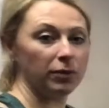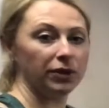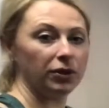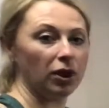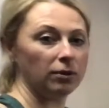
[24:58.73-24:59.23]
bring
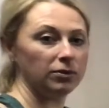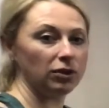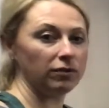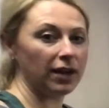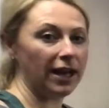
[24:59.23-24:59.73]
your arms
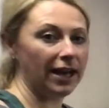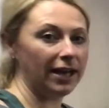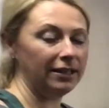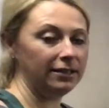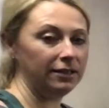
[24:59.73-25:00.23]

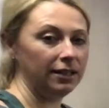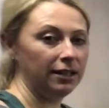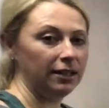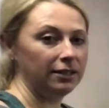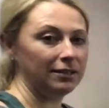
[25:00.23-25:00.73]
overhead.
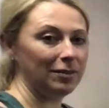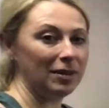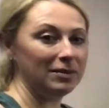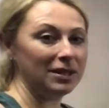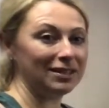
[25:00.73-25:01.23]

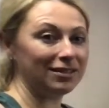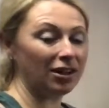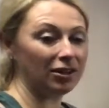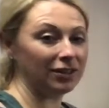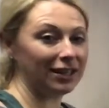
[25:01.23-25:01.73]
Sometimes that's
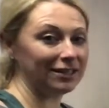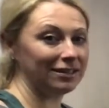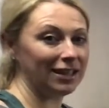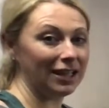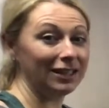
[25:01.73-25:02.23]
called an
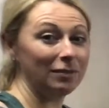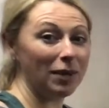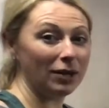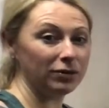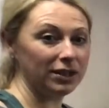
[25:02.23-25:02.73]
extended
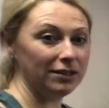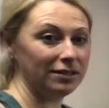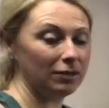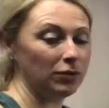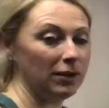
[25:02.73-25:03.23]
mountain.
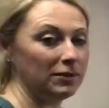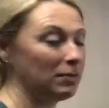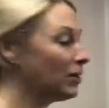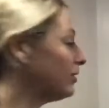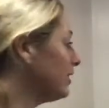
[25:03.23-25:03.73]
Sometimes
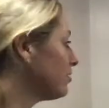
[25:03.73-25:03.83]
mountain has